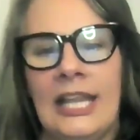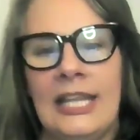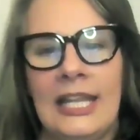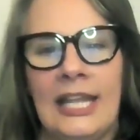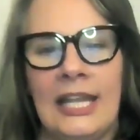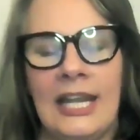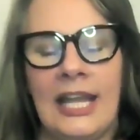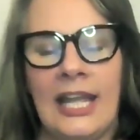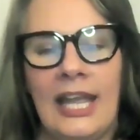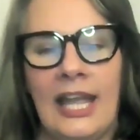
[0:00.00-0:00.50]
And
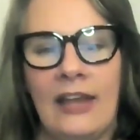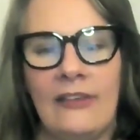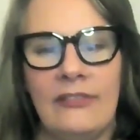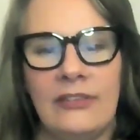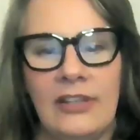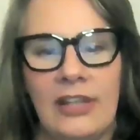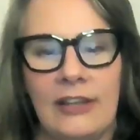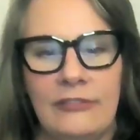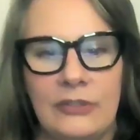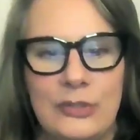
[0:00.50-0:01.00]
then I have a
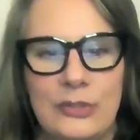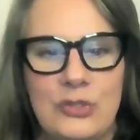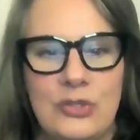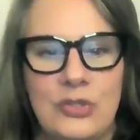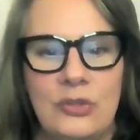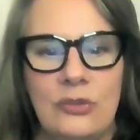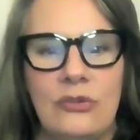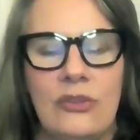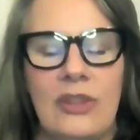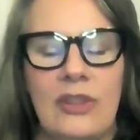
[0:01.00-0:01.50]
level
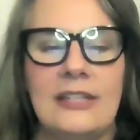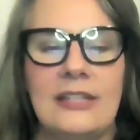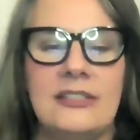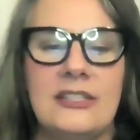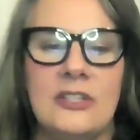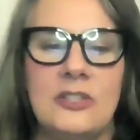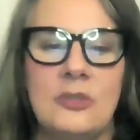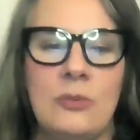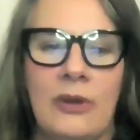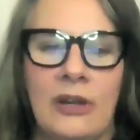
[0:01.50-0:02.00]
2, that's
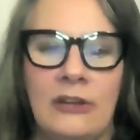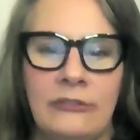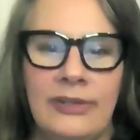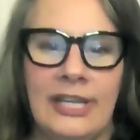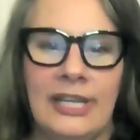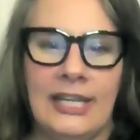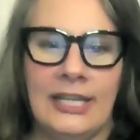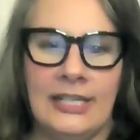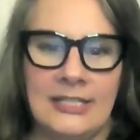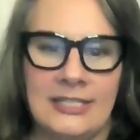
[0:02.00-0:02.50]
the 12-week